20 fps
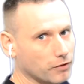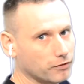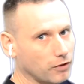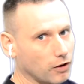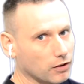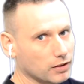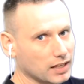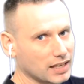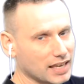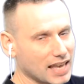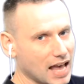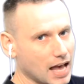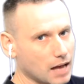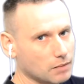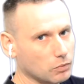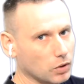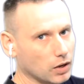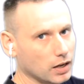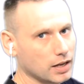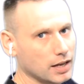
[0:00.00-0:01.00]
for the
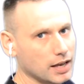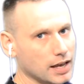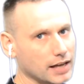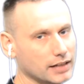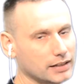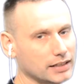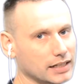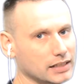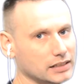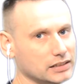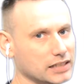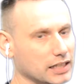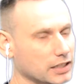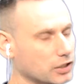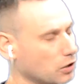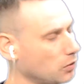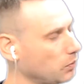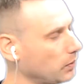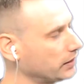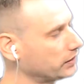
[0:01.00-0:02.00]
camera it is that
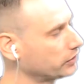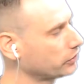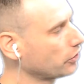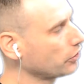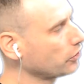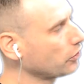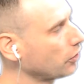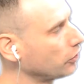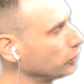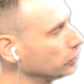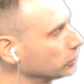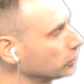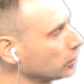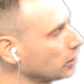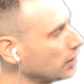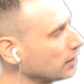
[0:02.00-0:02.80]
you wish to use